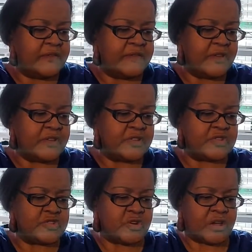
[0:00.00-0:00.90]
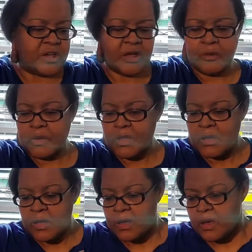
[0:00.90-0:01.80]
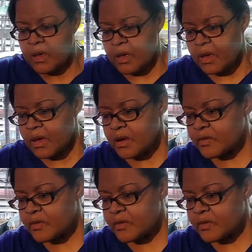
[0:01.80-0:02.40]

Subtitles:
fill this tray up. And of